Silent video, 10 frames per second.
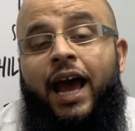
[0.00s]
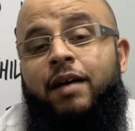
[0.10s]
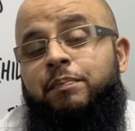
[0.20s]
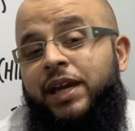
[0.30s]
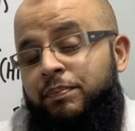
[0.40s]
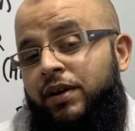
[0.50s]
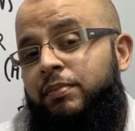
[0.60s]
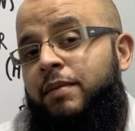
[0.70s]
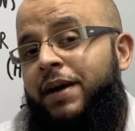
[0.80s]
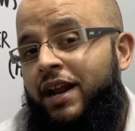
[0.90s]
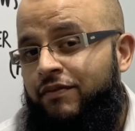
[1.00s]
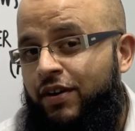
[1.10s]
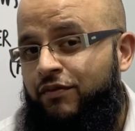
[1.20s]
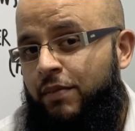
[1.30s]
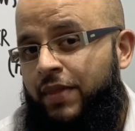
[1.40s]
And people may
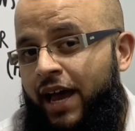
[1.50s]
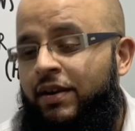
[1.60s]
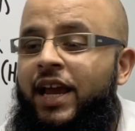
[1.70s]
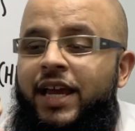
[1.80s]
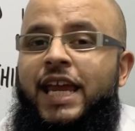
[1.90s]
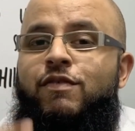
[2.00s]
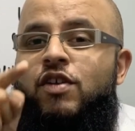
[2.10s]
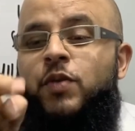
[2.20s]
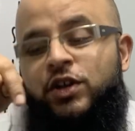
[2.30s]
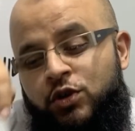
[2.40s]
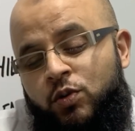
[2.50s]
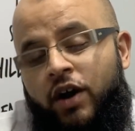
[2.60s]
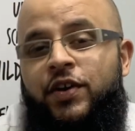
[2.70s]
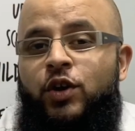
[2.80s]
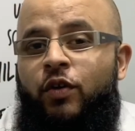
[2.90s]
benefit from that even when you are
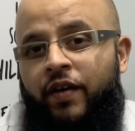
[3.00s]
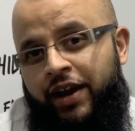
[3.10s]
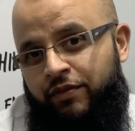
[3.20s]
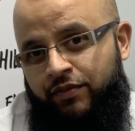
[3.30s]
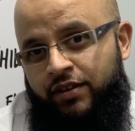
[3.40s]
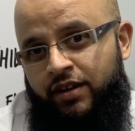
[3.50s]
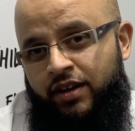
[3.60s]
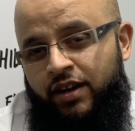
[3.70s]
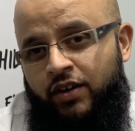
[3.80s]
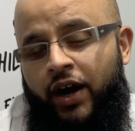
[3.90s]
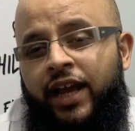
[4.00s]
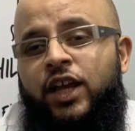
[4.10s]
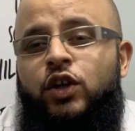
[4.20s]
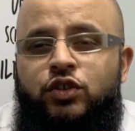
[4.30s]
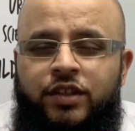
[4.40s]
in your grave right?
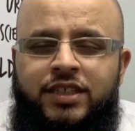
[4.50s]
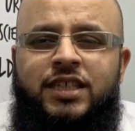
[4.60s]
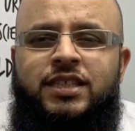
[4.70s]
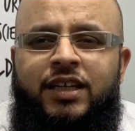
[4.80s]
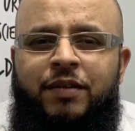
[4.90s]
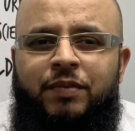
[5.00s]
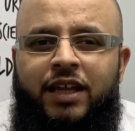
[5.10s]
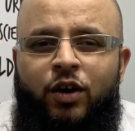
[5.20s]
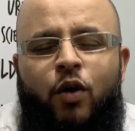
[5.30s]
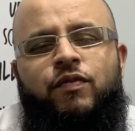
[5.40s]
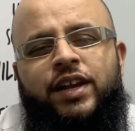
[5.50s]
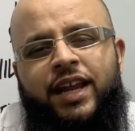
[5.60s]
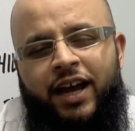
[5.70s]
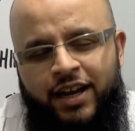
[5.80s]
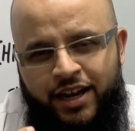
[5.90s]
So this is the, hopefully
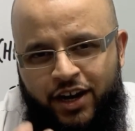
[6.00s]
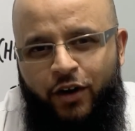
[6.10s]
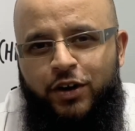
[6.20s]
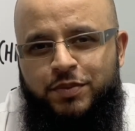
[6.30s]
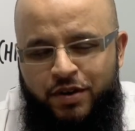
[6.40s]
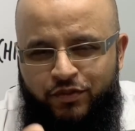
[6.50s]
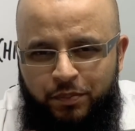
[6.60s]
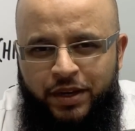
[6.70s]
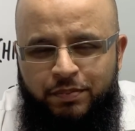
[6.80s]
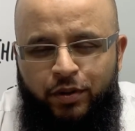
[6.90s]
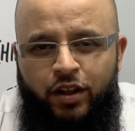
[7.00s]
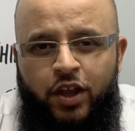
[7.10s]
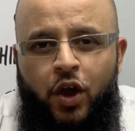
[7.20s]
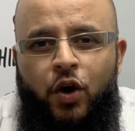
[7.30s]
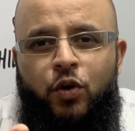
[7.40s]
an, an encouragement for people
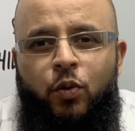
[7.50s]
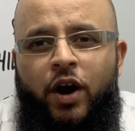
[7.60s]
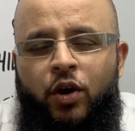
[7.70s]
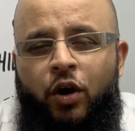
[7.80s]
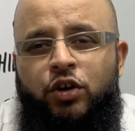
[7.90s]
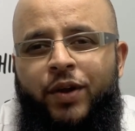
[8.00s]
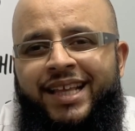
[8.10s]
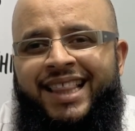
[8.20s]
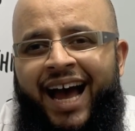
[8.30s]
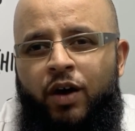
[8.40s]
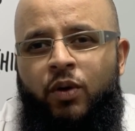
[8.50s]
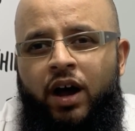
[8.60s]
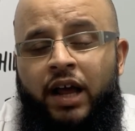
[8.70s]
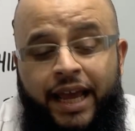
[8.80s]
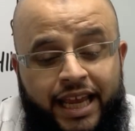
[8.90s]
who are not doing
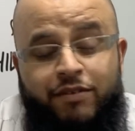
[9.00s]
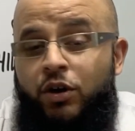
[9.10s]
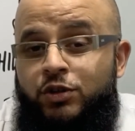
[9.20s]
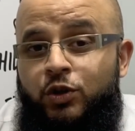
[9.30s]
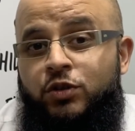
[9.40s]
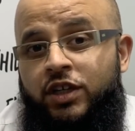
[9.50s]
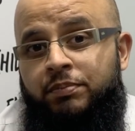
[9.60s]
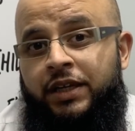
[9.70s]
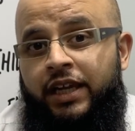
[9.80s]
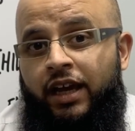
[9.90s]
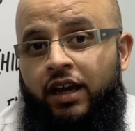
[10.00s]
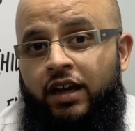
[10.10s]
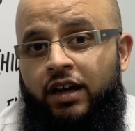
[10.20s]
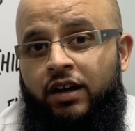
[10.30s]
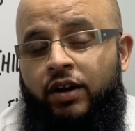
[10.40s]
da'wa even on social media,
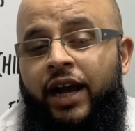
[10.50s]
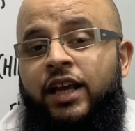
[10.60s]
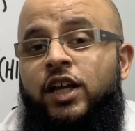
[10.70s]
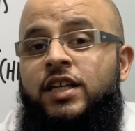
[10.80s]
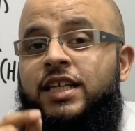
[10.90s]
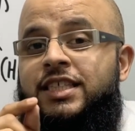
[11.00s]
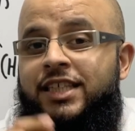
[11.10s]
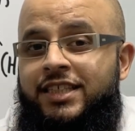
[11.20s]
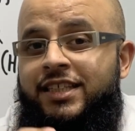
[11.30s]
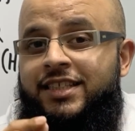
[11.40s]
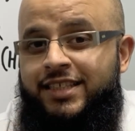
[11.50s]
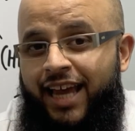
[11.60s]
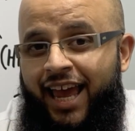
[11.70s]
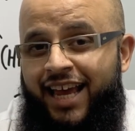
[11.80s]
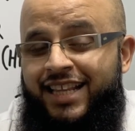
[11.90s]
right? The sister
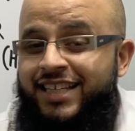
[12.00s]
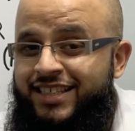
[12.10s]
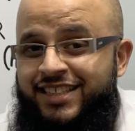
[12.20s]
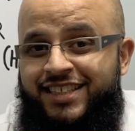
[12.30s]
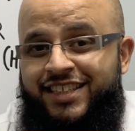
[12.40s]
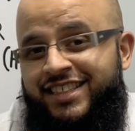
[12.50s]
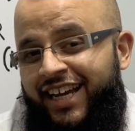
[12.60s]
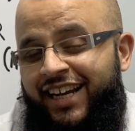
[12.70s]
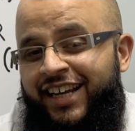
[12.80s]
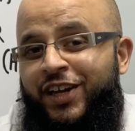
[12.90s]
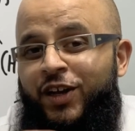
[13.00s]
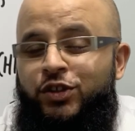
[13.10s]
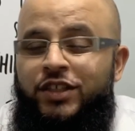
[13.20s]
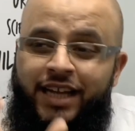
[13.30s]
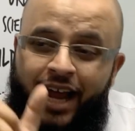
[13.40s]
said, this sister said,
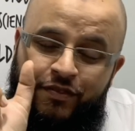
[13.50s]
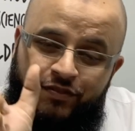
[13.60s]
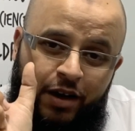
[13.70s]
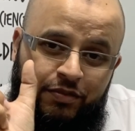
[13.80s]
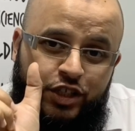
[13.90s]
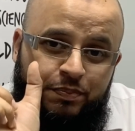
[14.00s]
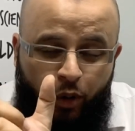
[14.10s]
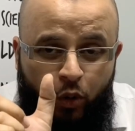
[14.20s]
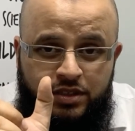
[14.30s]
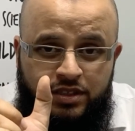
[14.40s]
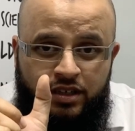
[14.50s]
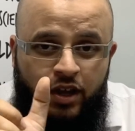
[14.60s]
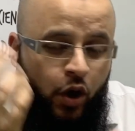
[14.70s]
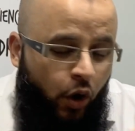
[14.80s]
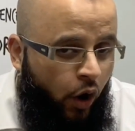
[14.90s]
she said, I found this post
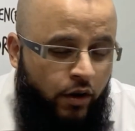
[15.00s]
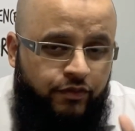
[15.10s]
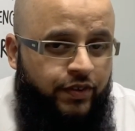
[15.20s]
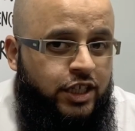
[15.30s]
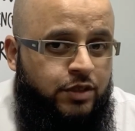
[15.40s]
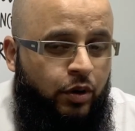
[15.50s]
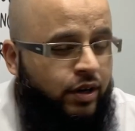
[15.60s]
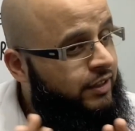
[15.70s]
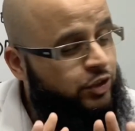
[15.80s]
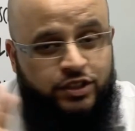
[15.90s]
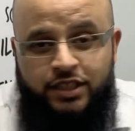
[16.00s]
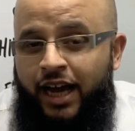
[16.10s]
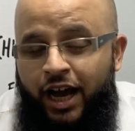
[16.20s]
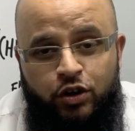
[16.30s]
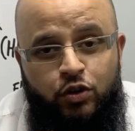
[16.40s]
on Facebook. She said,
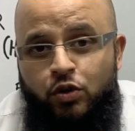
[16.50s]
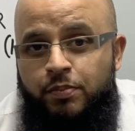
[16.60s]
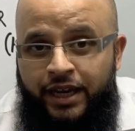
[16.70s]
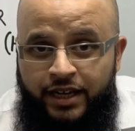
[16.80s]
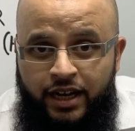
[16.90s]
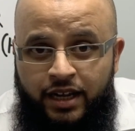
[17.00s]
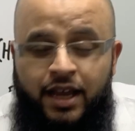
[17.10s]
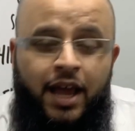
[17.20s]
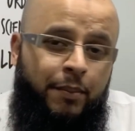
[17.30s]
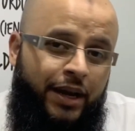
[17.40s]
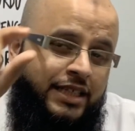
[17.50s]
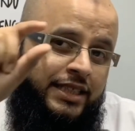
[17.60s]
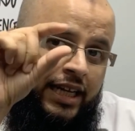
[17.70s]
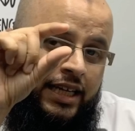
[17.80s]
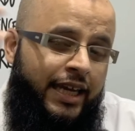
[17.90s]
I don't know who made it, but it
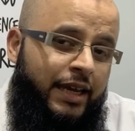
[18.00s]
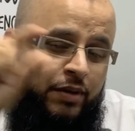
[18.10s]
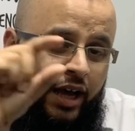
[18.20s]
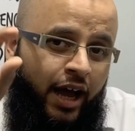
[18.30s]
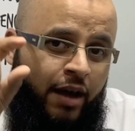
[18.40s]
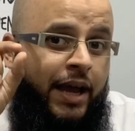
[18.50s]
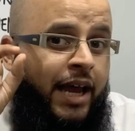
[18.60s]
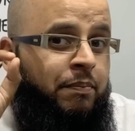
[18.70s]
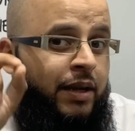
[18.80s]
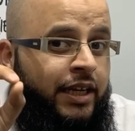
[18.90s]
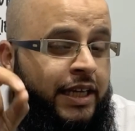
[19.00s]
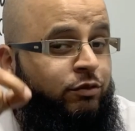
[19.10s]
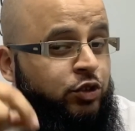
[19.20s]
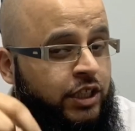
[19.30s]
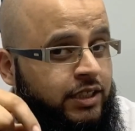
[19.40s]
said, keep calm and
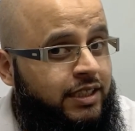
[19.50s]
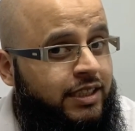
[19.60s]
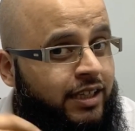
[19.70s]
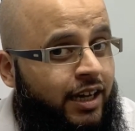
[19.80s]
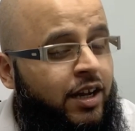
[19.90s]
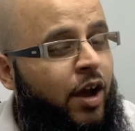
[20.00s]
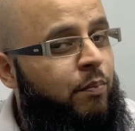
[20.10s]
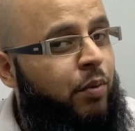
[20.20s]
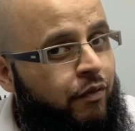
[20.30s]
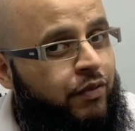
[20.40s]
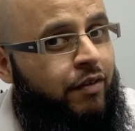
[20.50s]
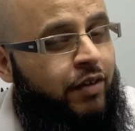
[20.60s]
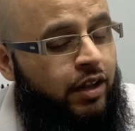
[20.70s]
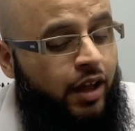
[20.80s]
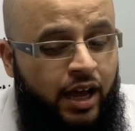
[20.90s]
believe Jesus is a prophet of
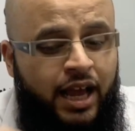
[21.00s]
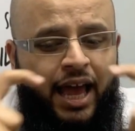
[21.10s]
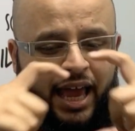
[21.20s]
Allah.